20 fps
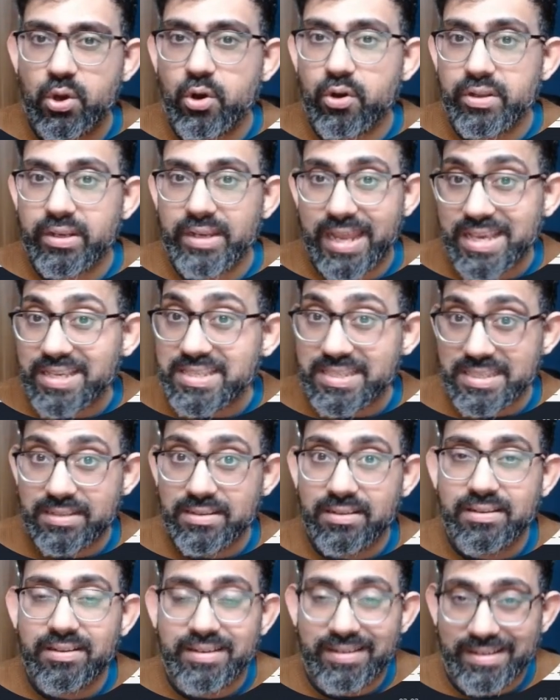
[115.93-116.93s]
on
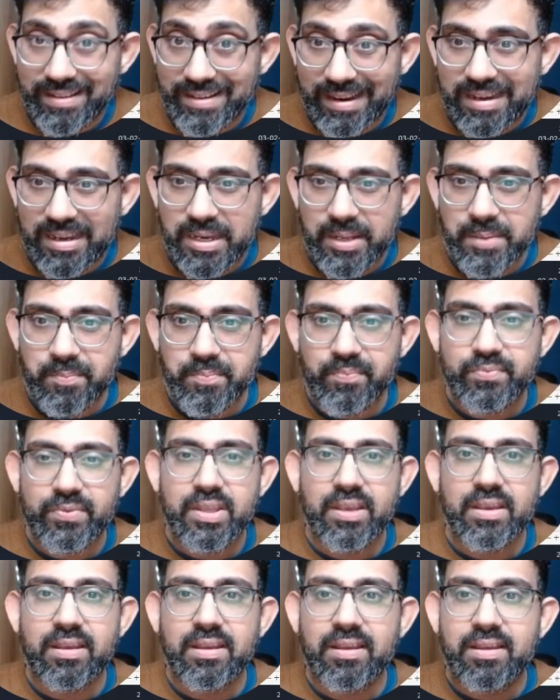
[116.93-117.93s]
Excel directly?
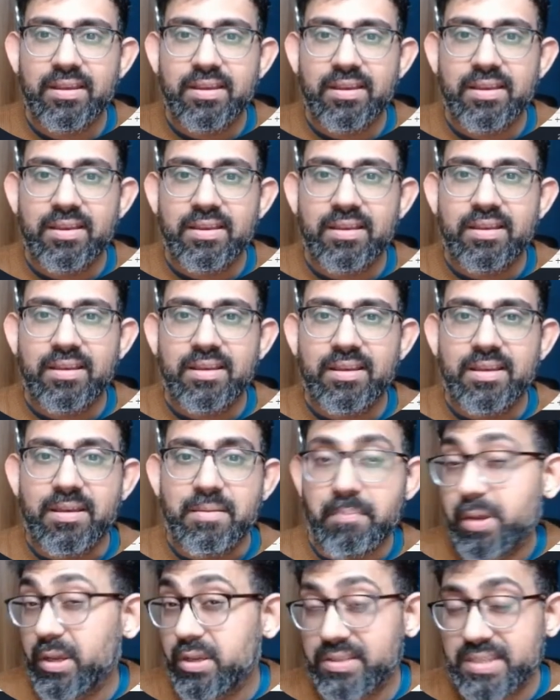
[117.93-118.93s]

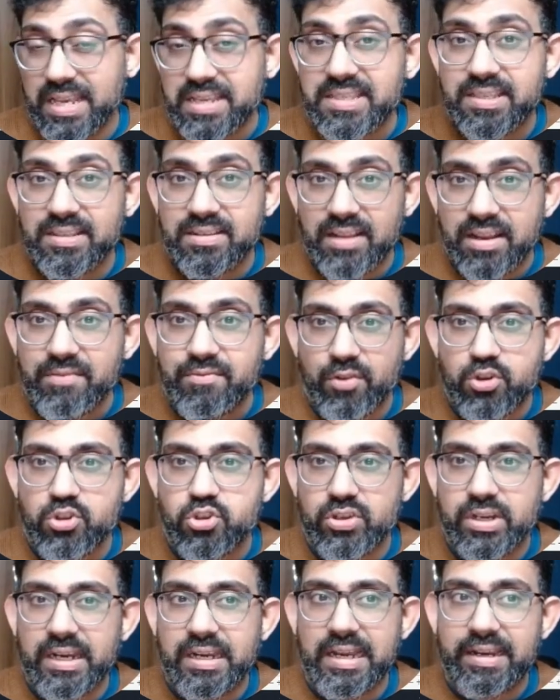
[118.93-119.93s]
Because Excel
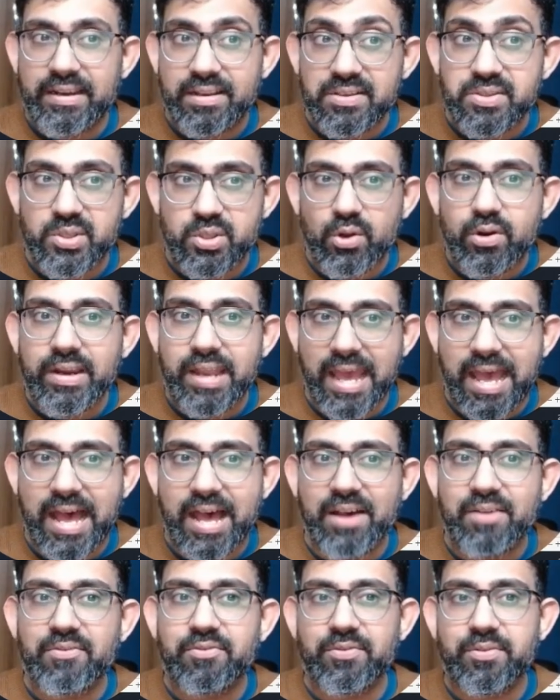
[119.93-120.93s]
unfortunately does not
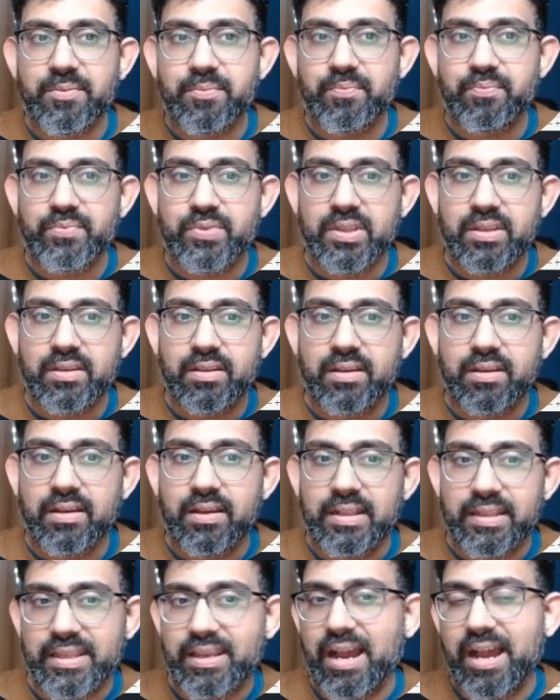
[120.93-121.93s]
have
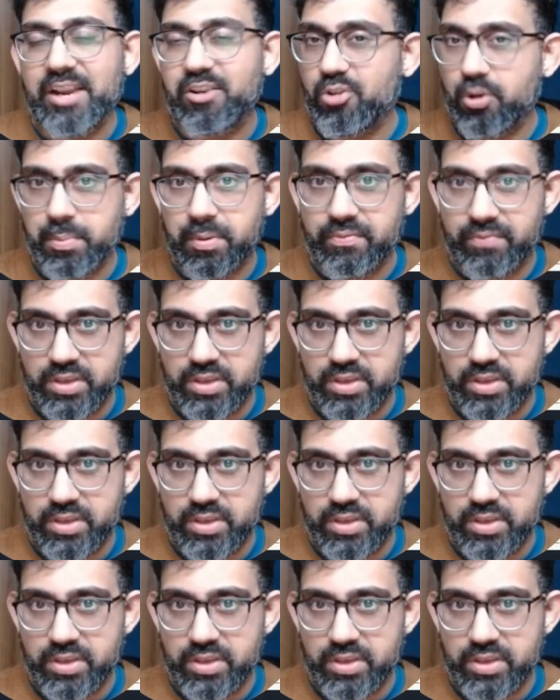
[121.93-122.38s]
the eyedropper